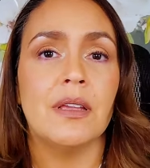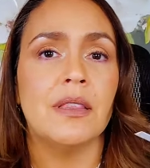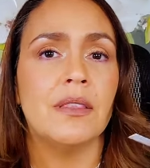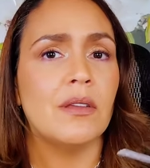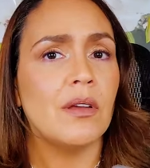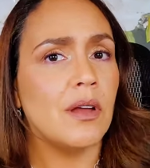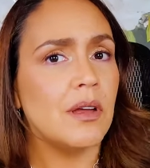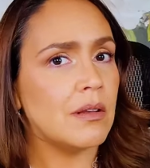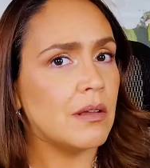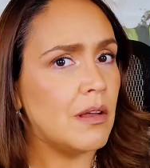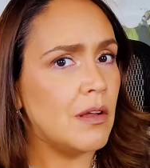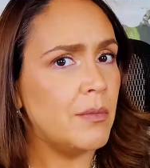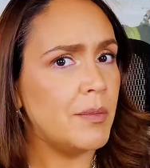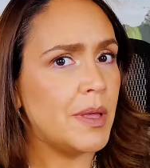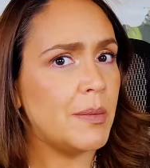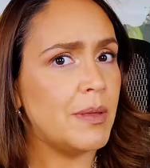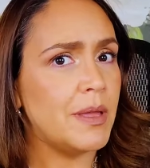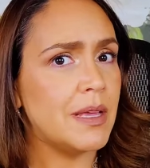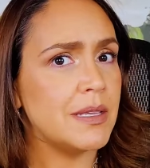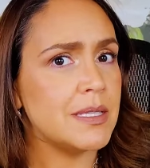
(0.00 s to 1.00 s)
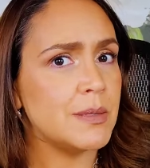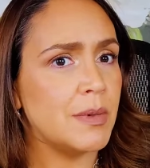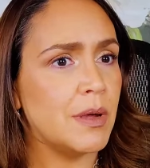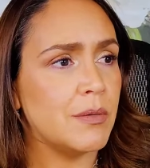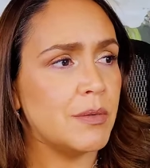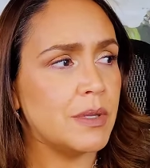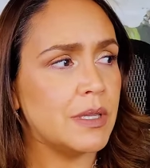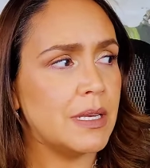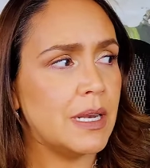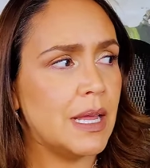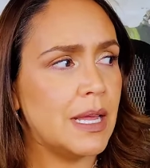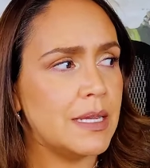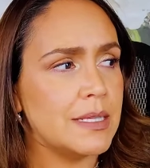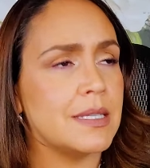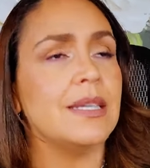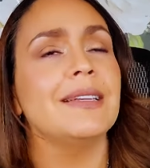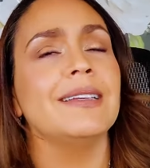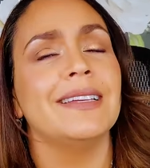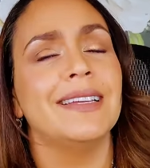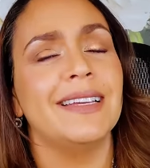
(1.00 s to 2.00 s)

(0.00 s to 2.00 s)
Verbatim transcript: and thought, oh, maybe I smell really nice.